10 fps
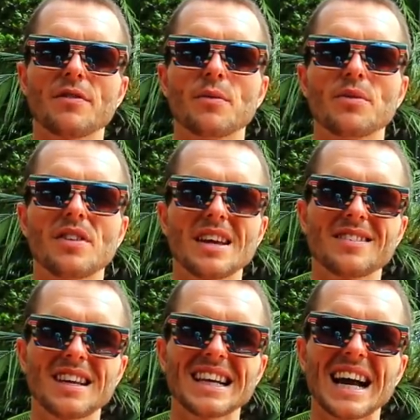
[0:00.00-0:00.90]
from
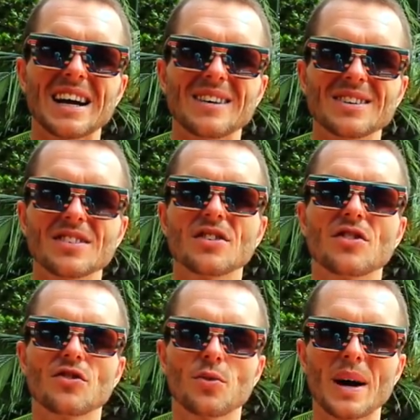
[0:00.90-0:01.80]
16 hours
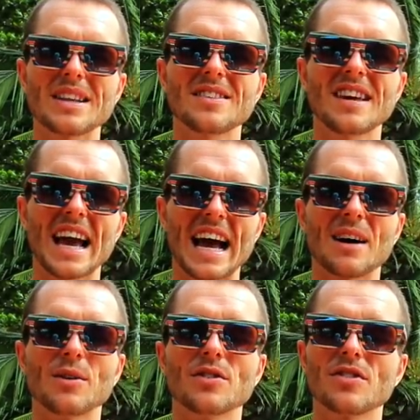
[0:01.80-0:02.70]
to 20
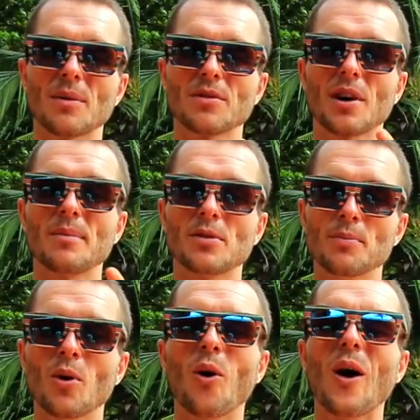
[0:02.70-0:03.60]
hours, sometimes
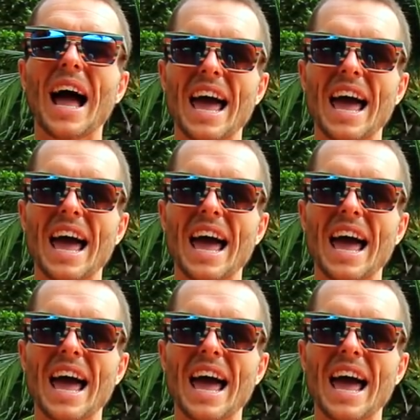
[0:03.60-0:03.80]
more,